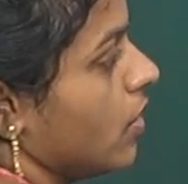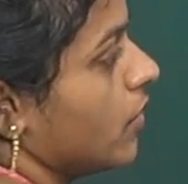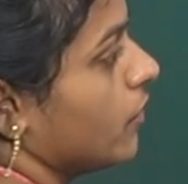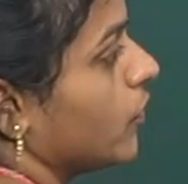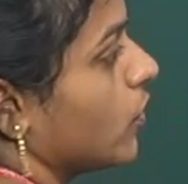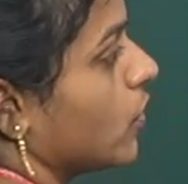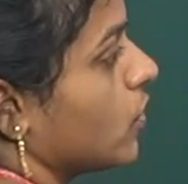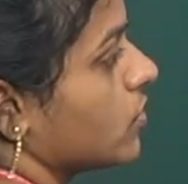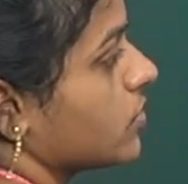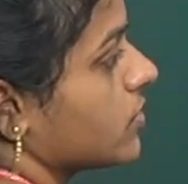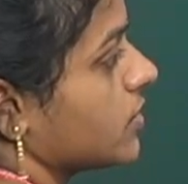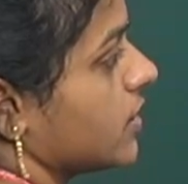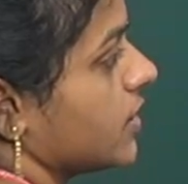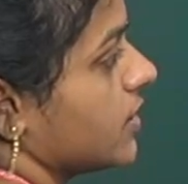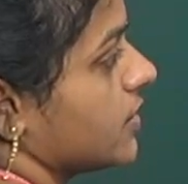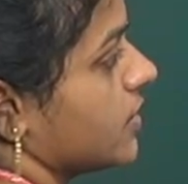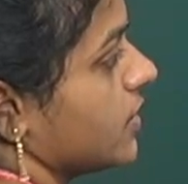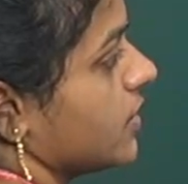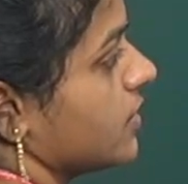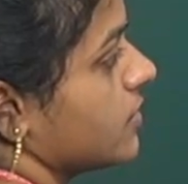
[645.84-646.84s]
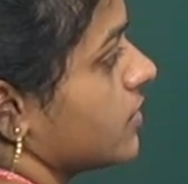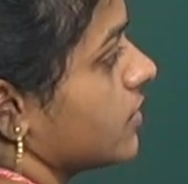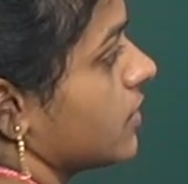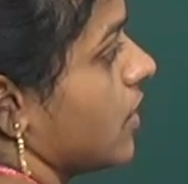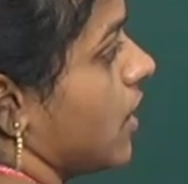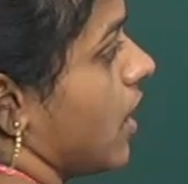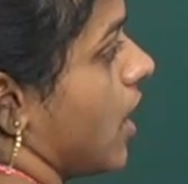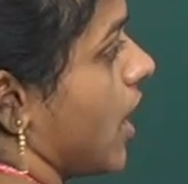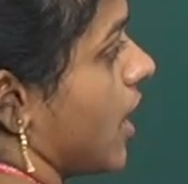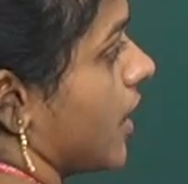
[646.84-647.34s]
flows through this
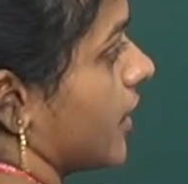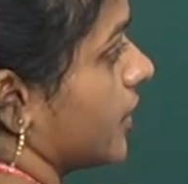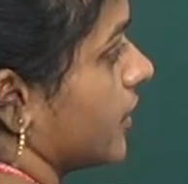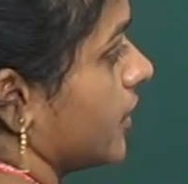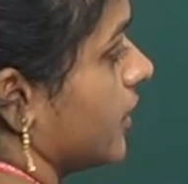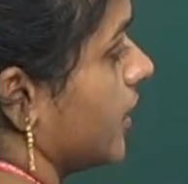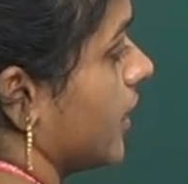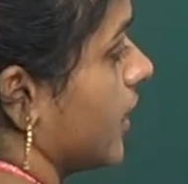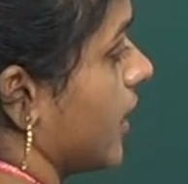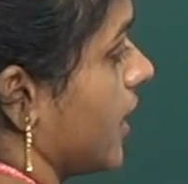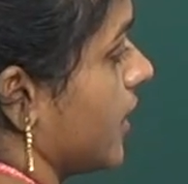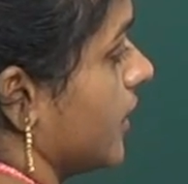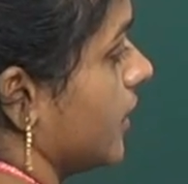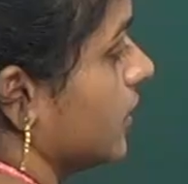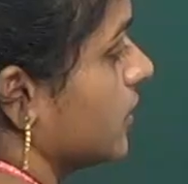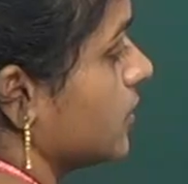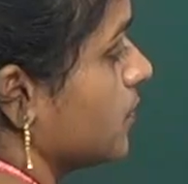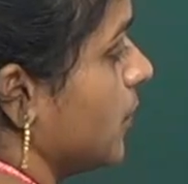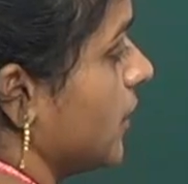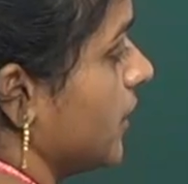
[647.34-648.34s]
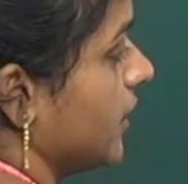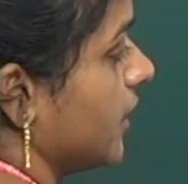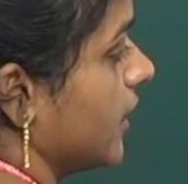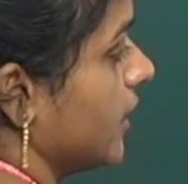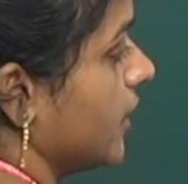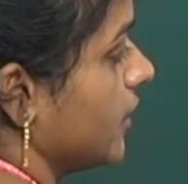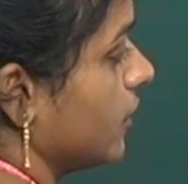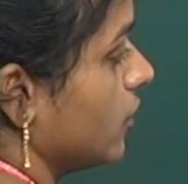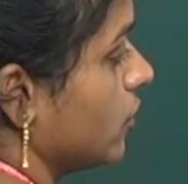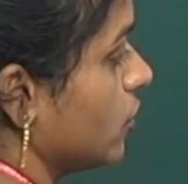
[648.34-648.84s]
R. Here I is split
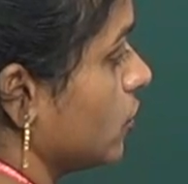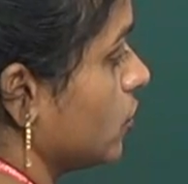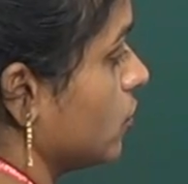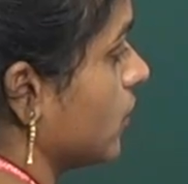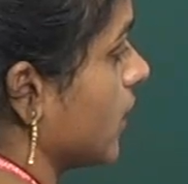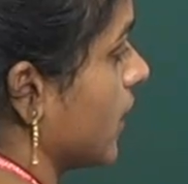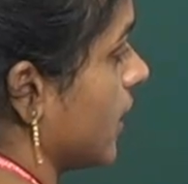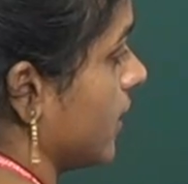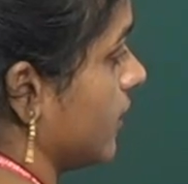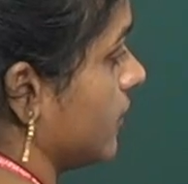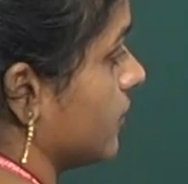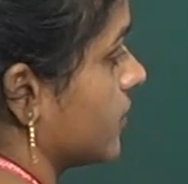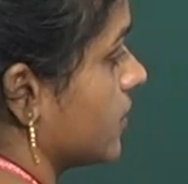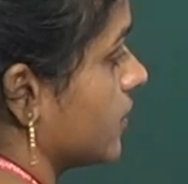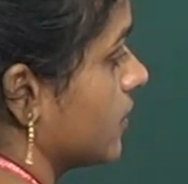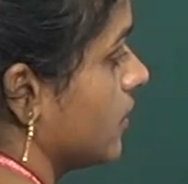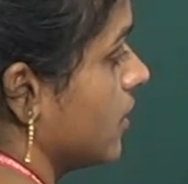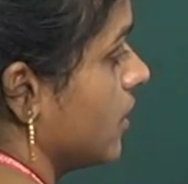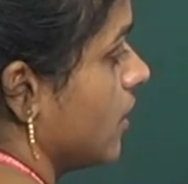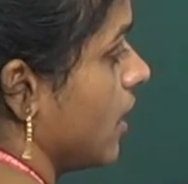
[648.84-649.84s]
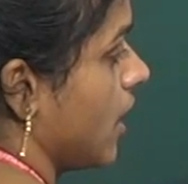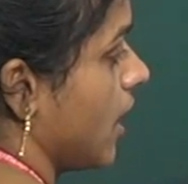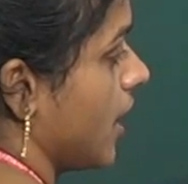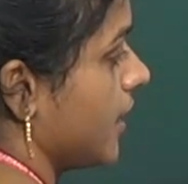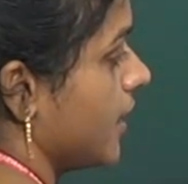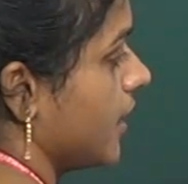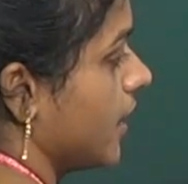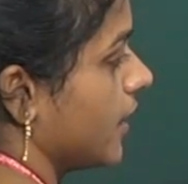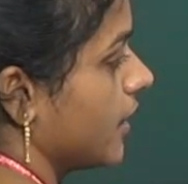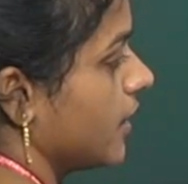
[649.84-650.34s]
into two currents,
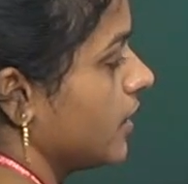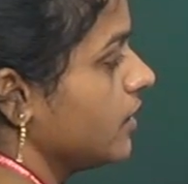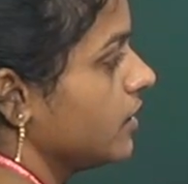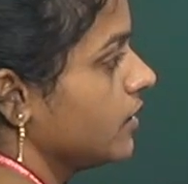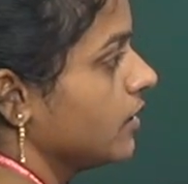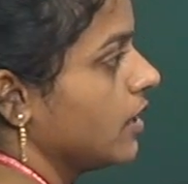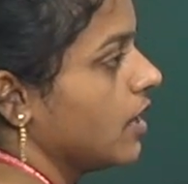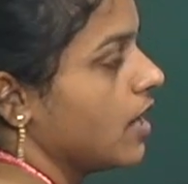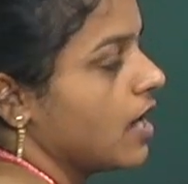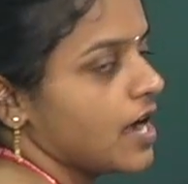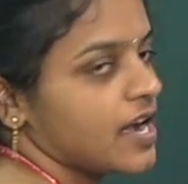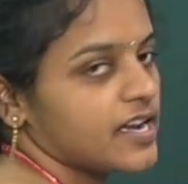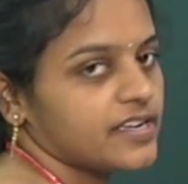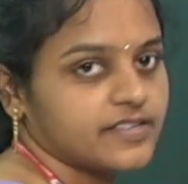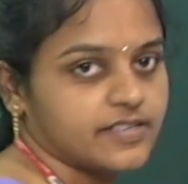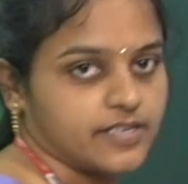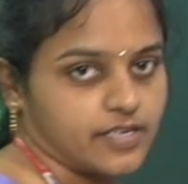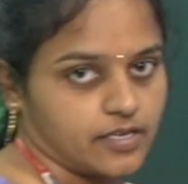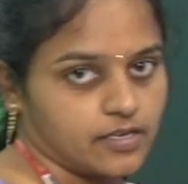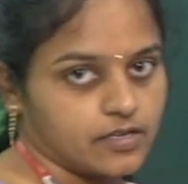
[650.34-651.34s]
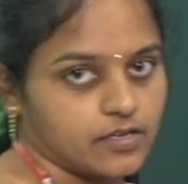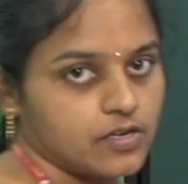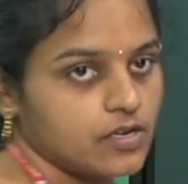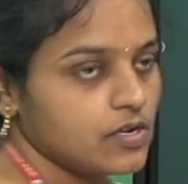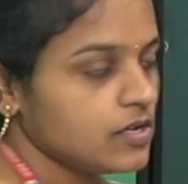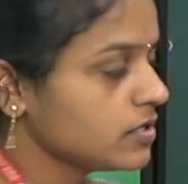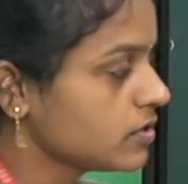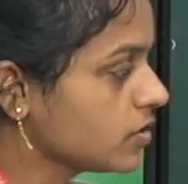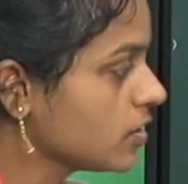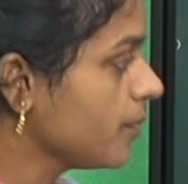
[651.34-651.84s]
IR and IC.
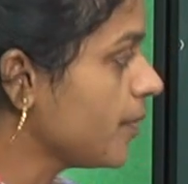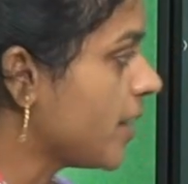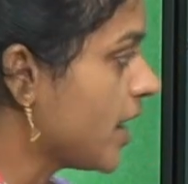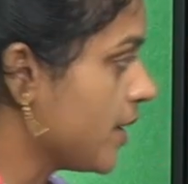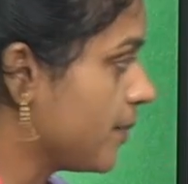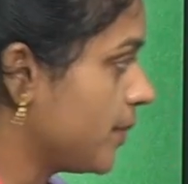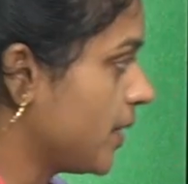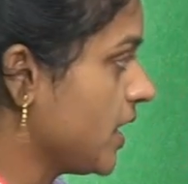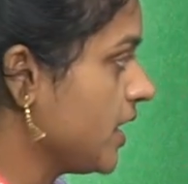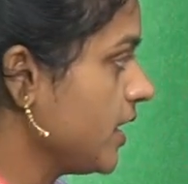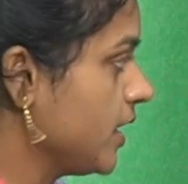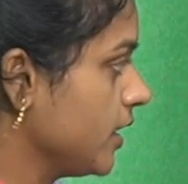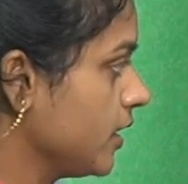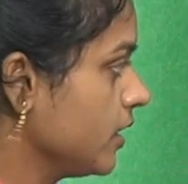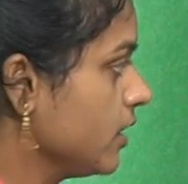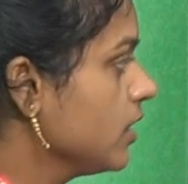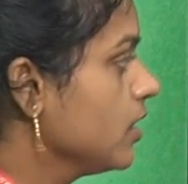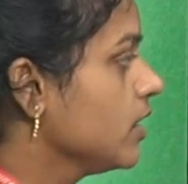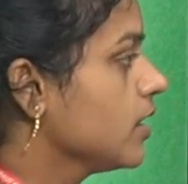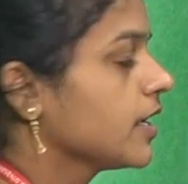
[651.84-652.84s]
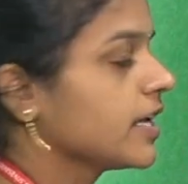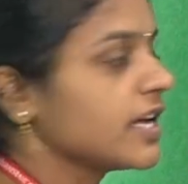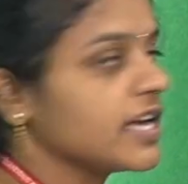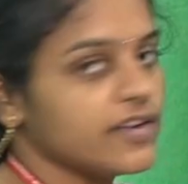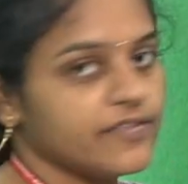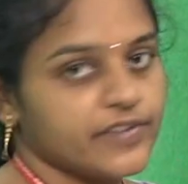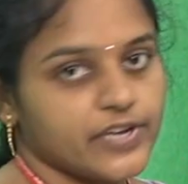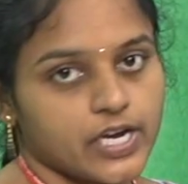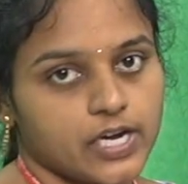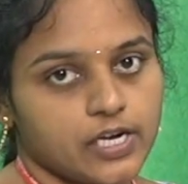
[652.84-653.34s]
So by applying
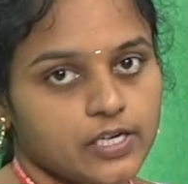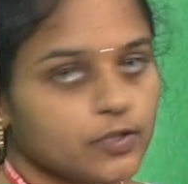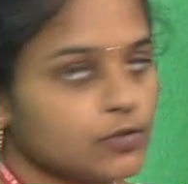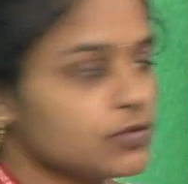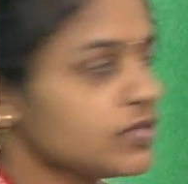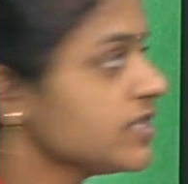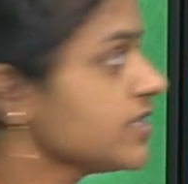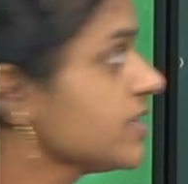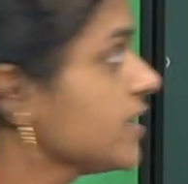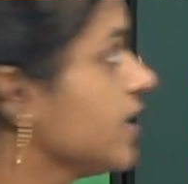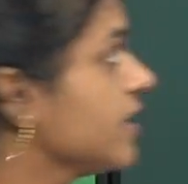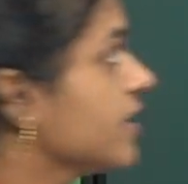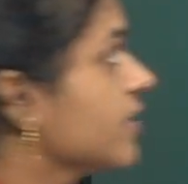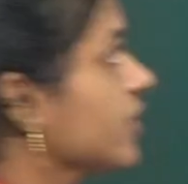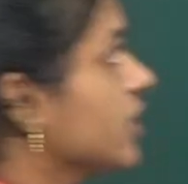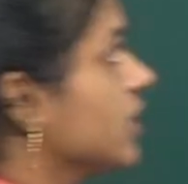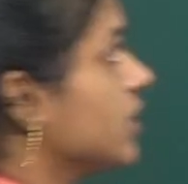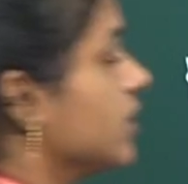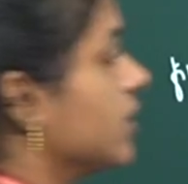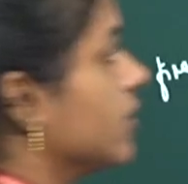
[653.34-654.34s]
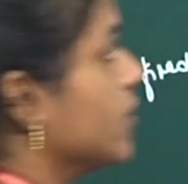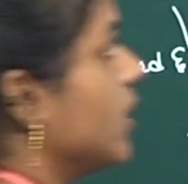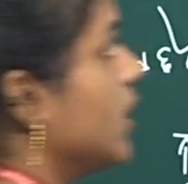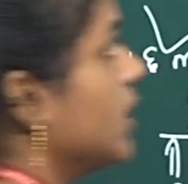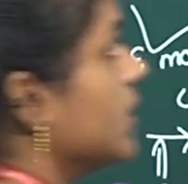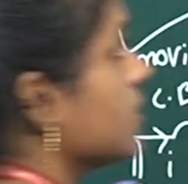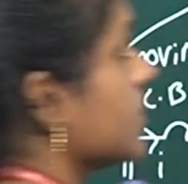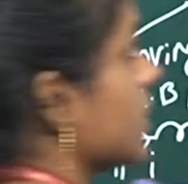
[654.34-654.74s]
KVL to this equivalent